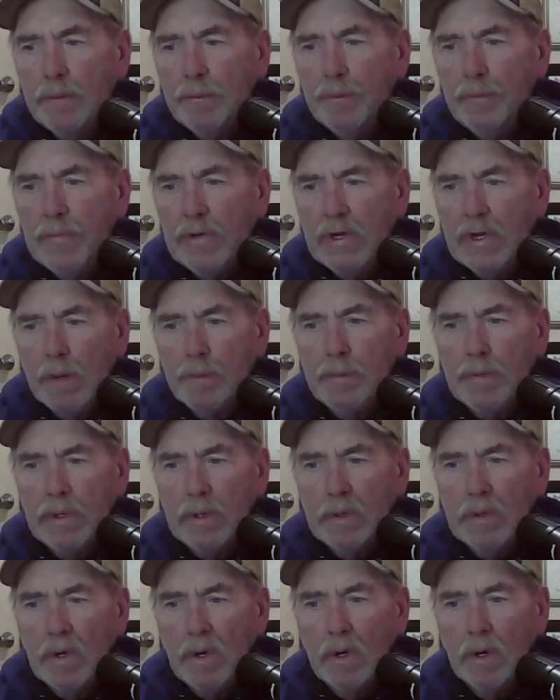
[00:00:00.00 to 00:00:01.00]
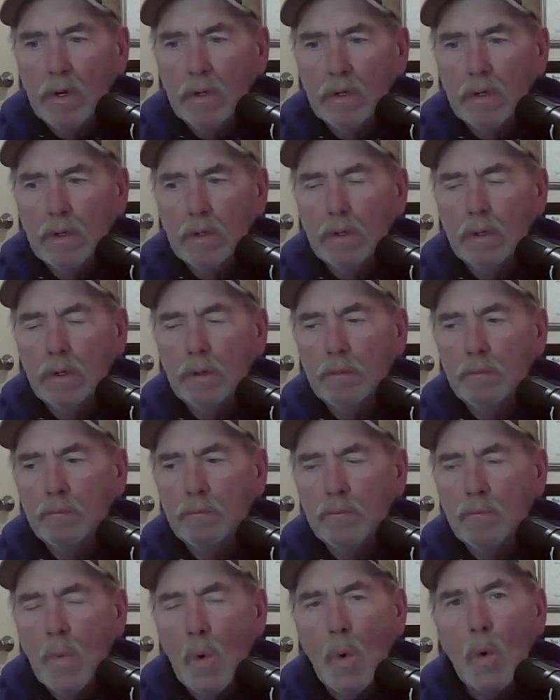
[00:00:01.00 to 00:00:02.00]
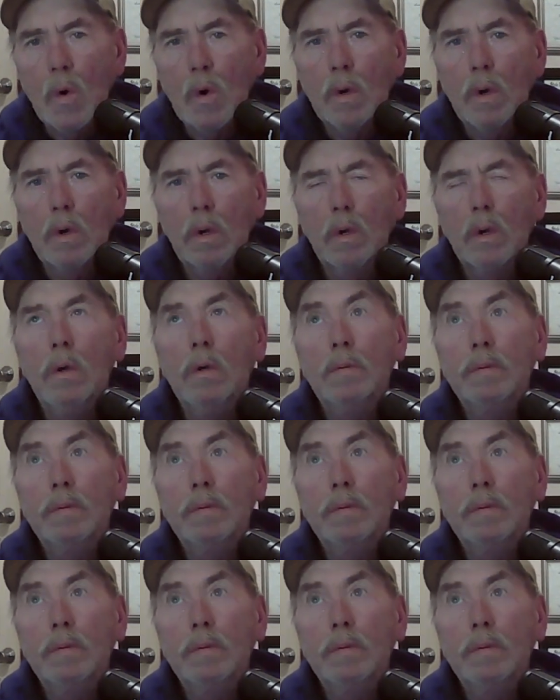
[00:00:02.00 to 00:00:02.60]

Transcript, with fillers: becoming more